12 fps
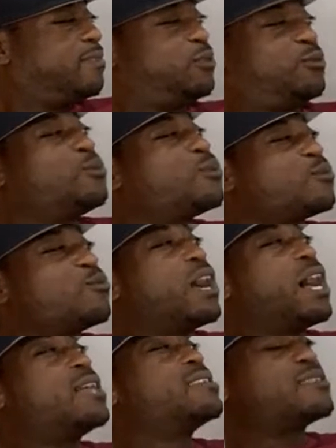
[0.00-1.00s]
That you can
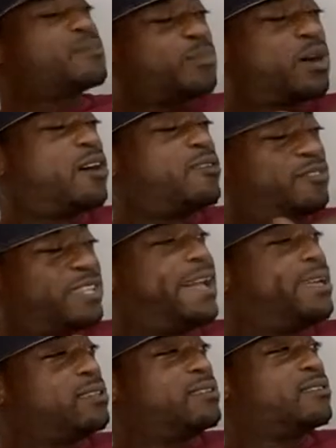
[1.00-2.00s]
rise above
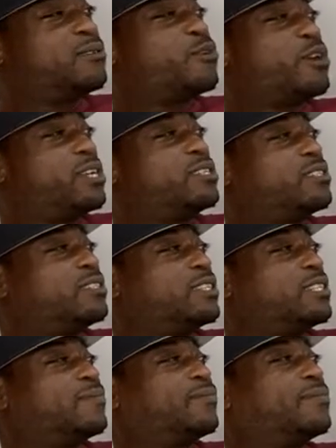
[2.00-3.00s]
that, right?
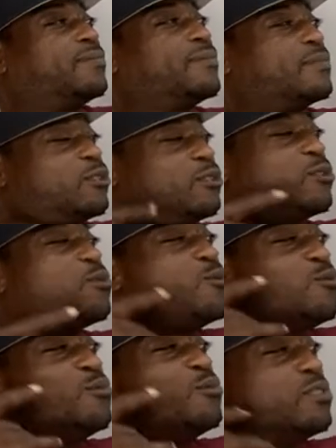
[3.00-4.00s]

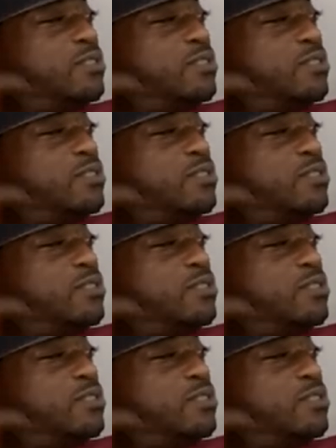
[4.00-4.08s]
To